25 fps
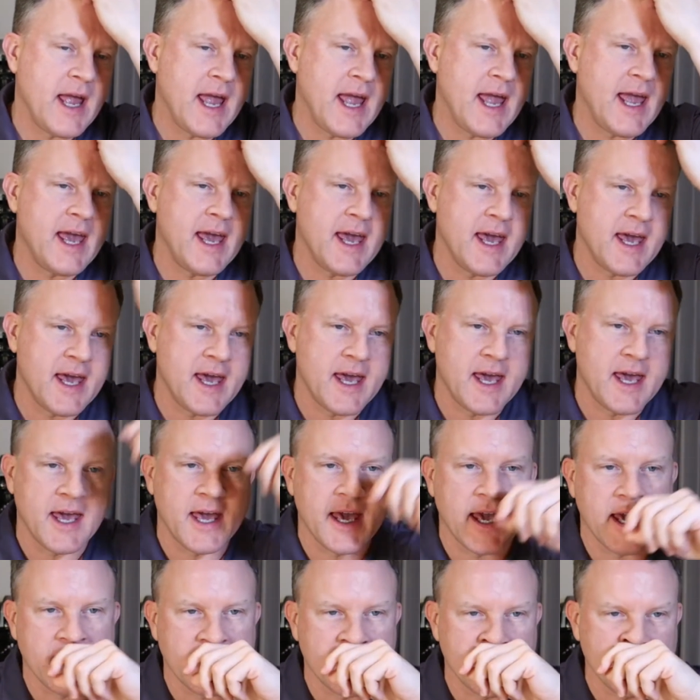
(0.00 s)

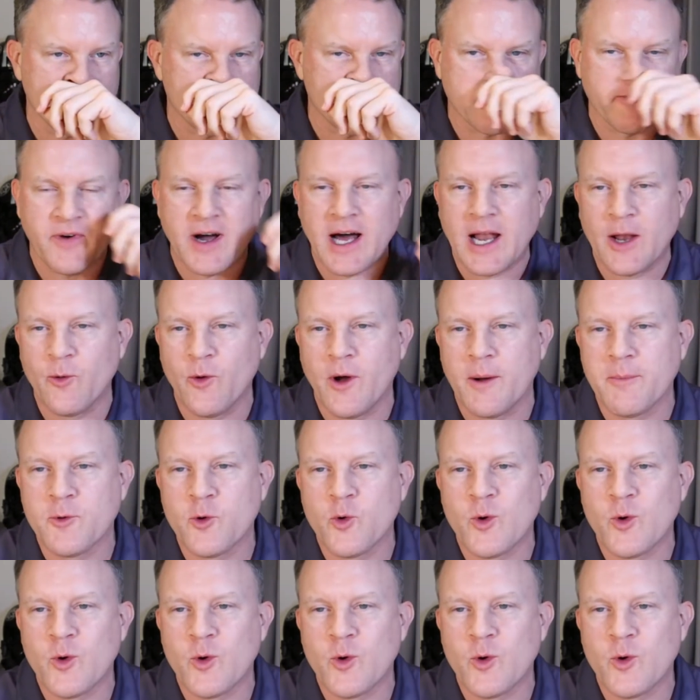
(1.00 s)
and do some follow-up